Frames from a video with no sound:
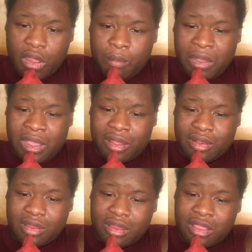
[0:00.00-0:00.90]
but
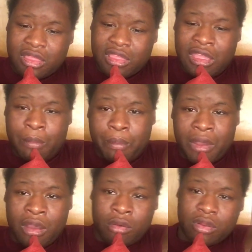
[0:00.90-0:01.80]
the skip
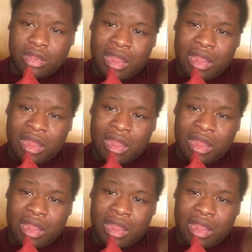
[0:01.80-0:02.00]
on,